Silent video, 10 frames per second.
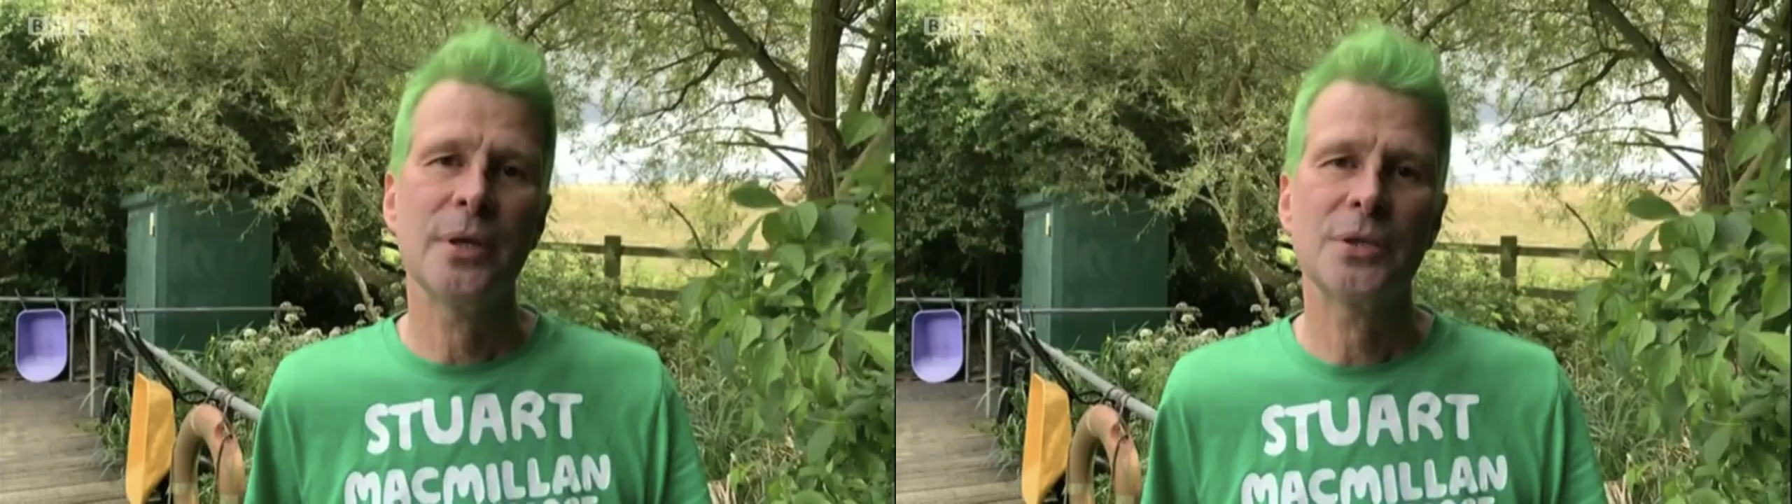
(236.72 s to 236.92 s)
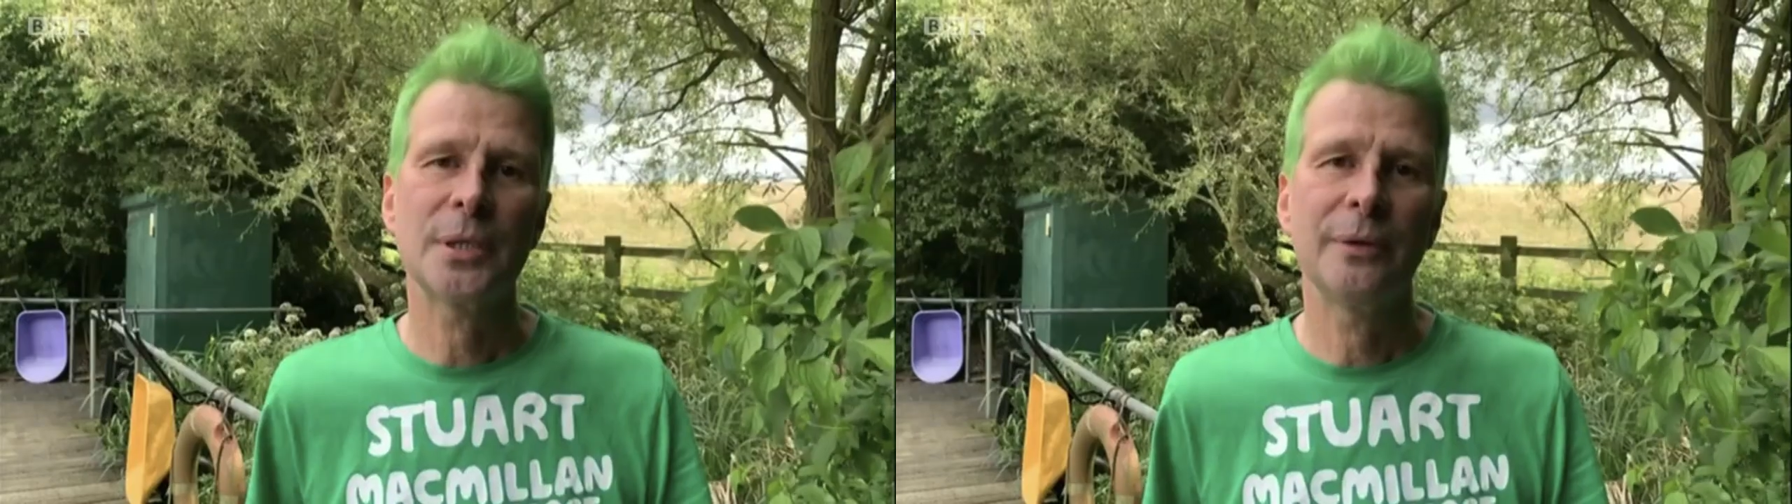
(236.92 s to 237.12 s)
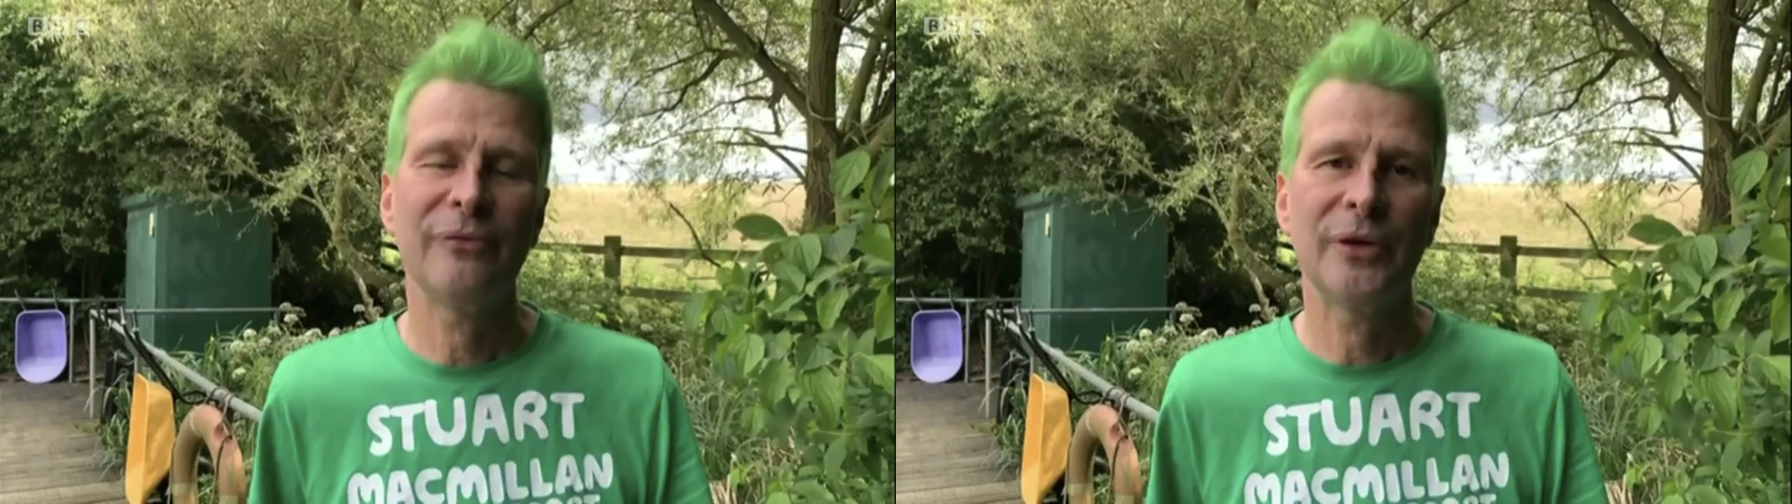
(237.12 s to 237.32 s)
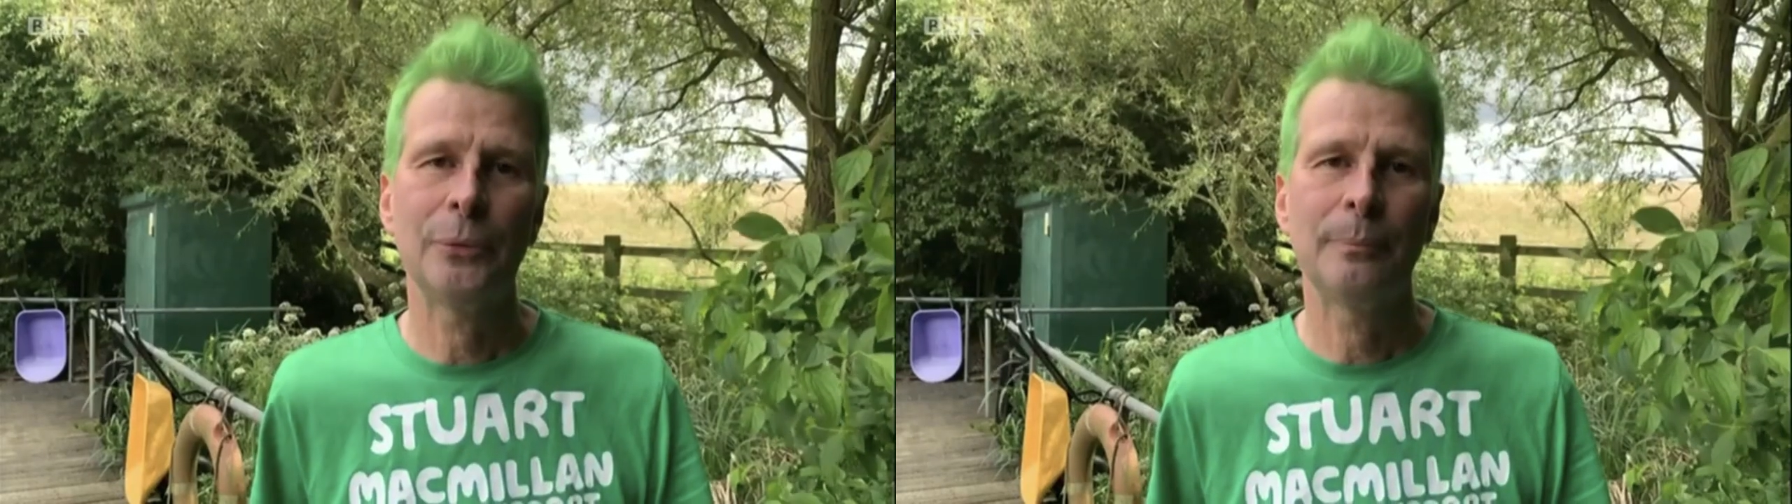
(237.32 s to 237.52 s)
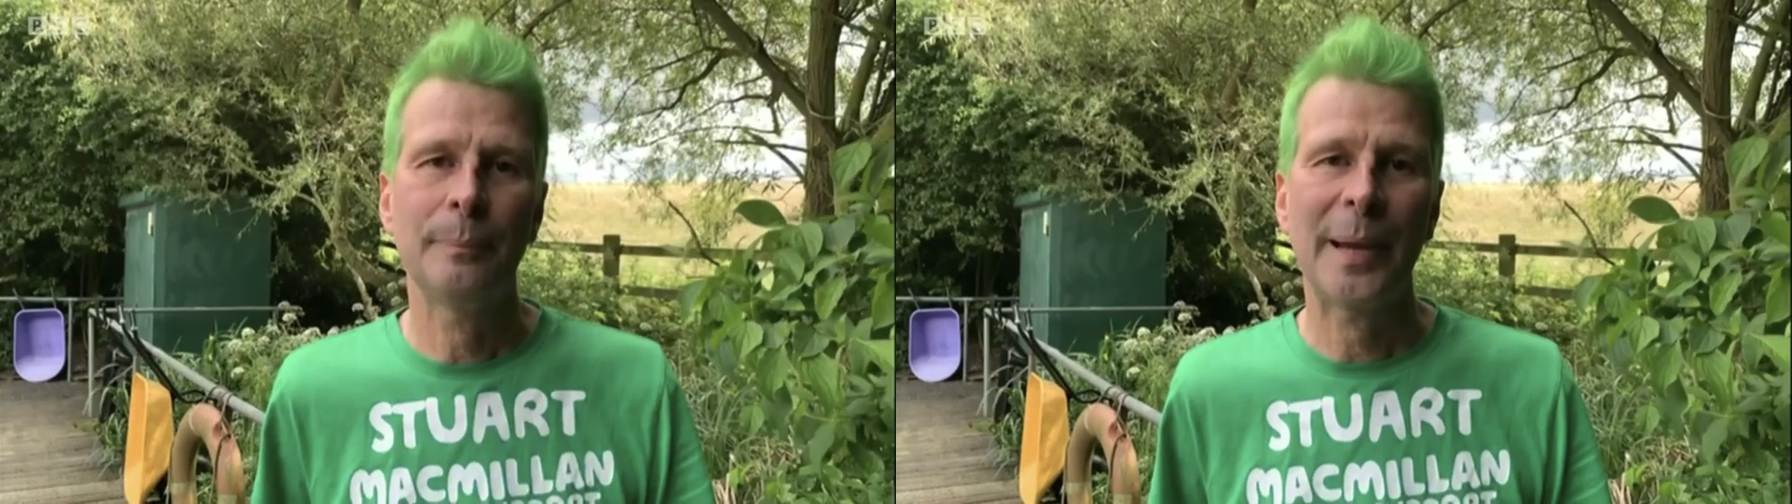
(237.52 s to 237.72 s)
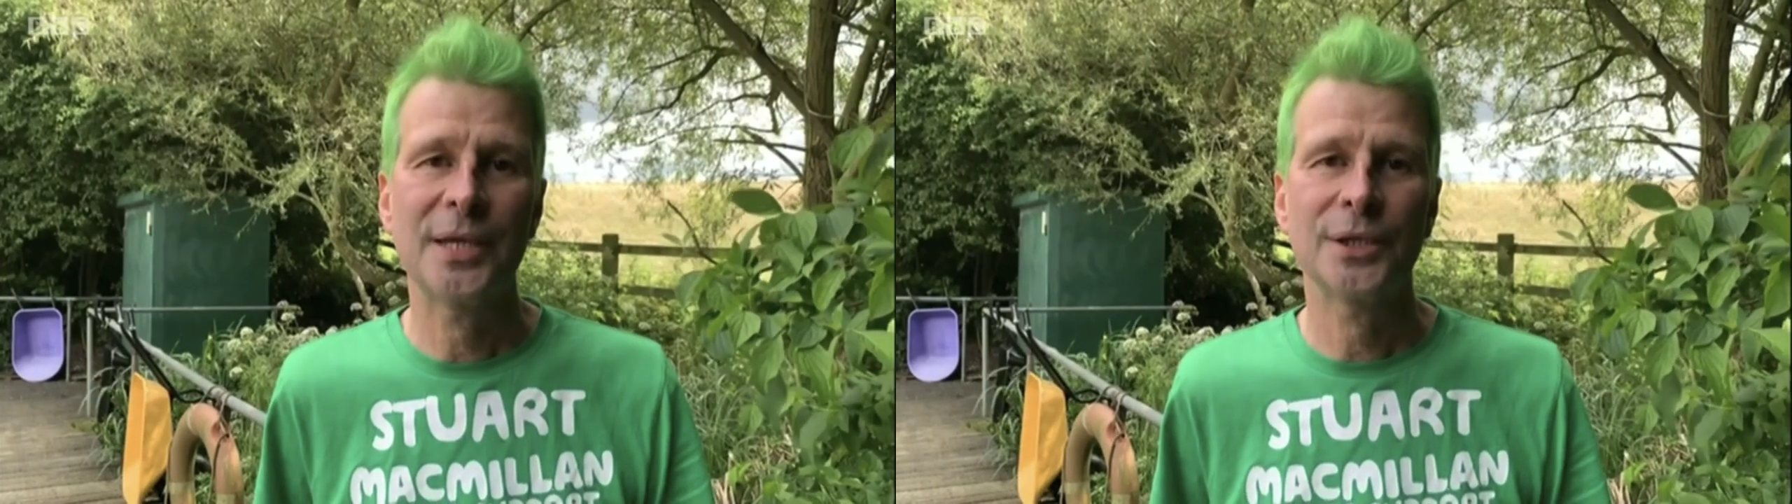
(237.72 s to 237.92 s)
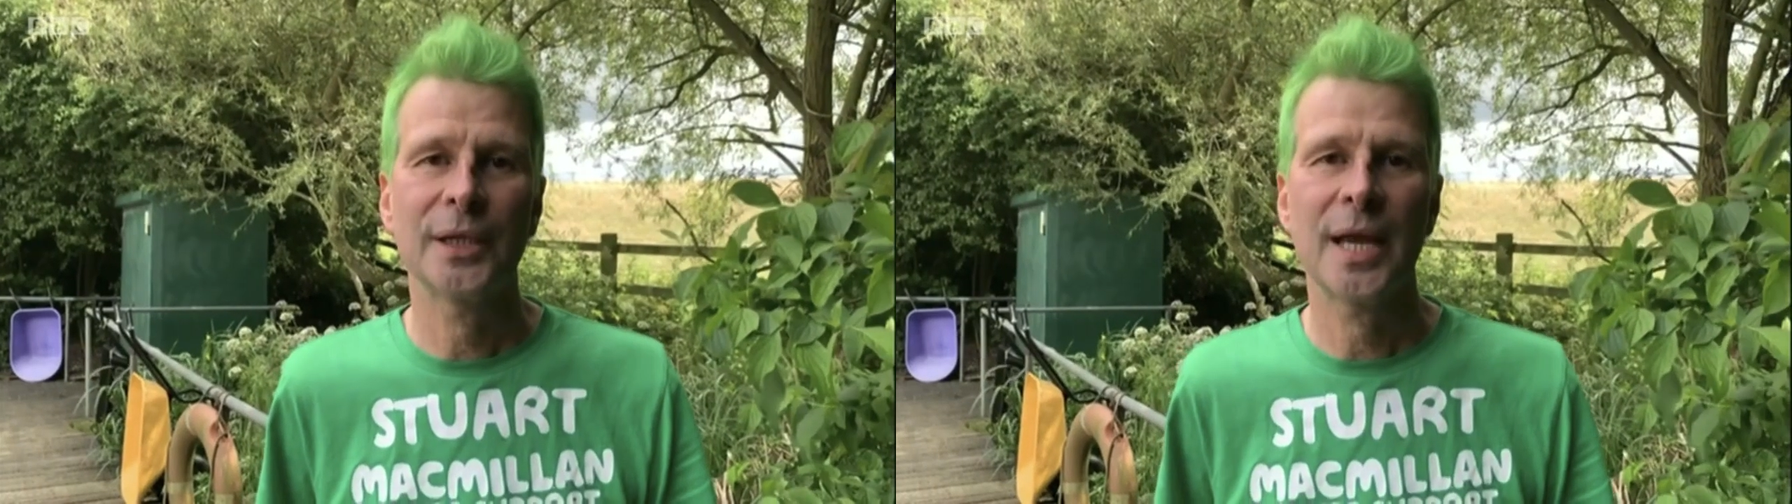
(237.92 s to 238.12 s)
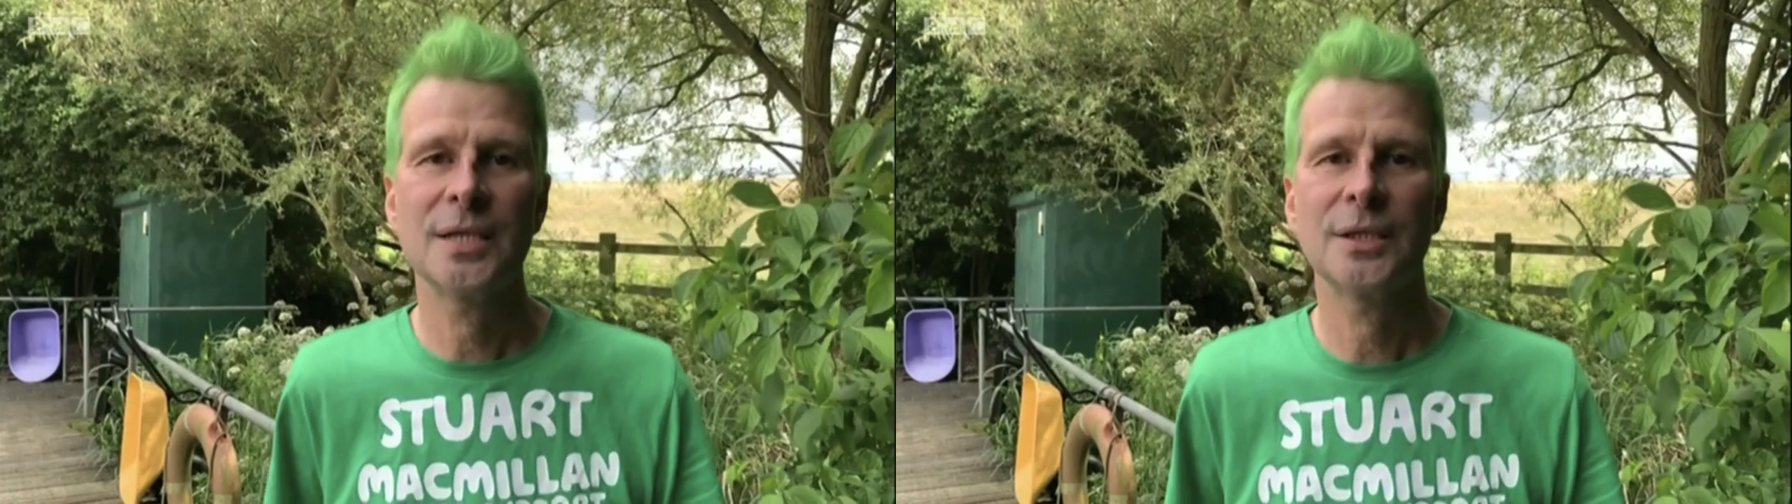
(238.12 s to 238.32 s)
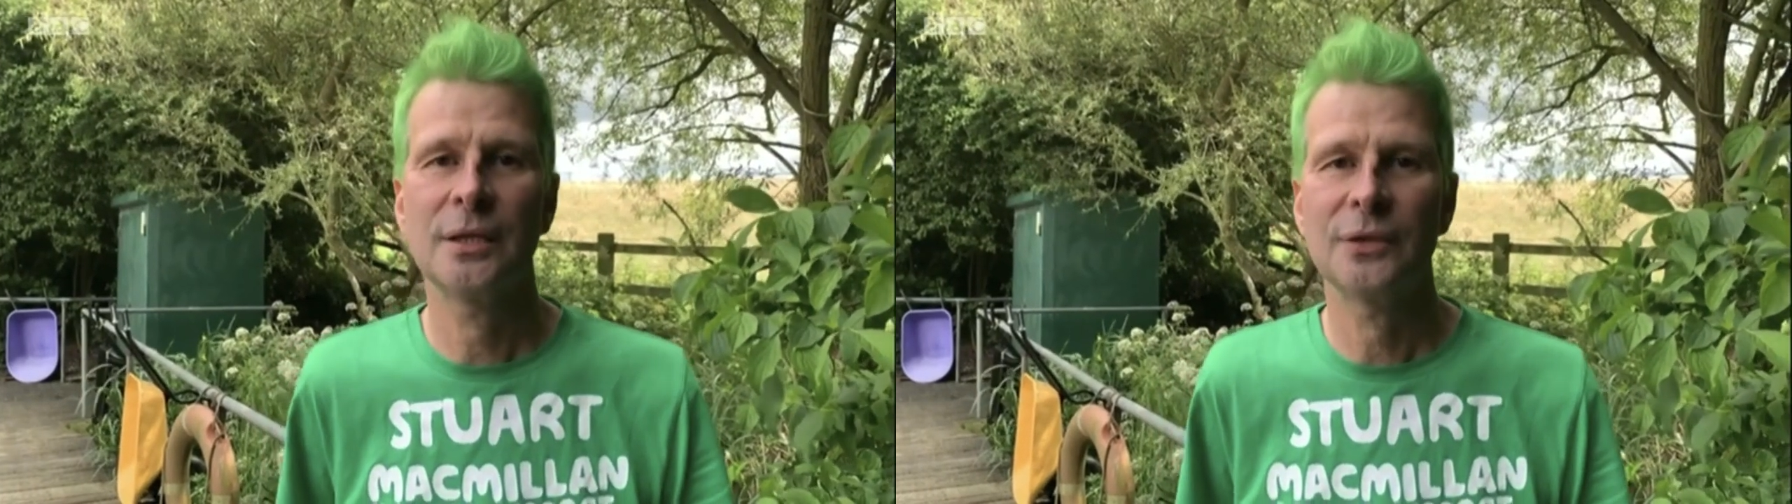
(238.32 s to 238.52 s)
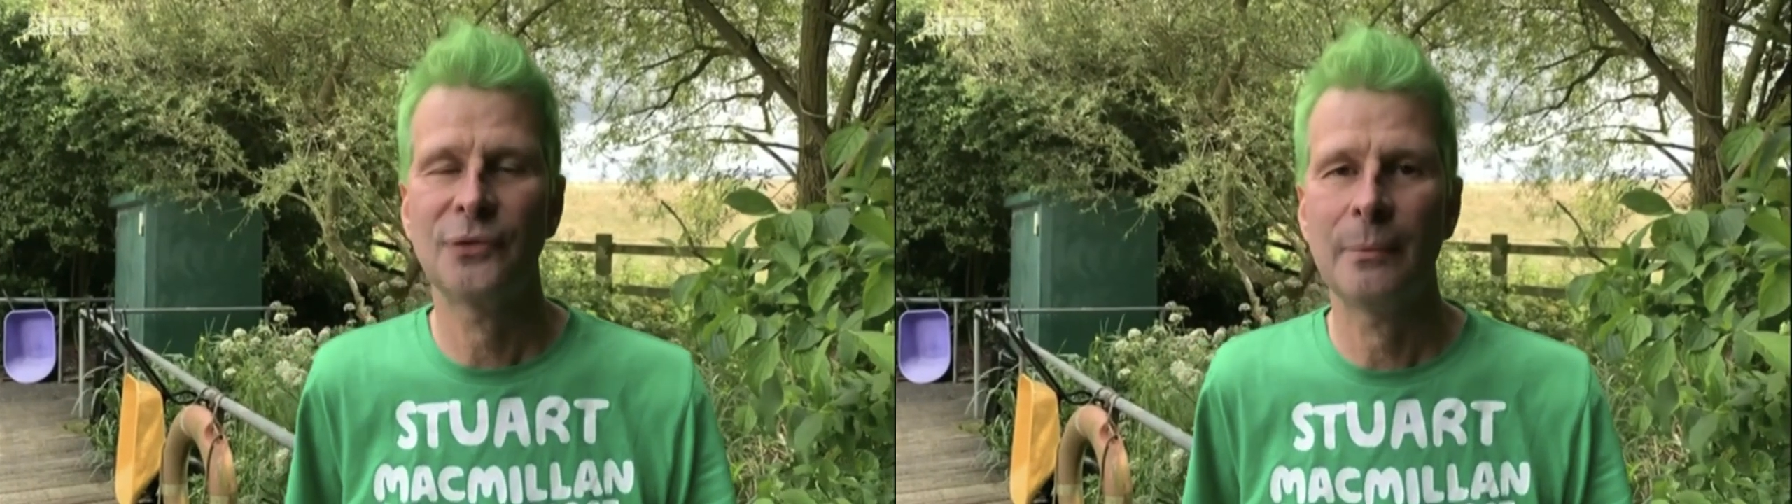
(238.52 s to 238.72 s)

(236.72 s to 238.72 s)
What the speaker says: I've used to film patient case studies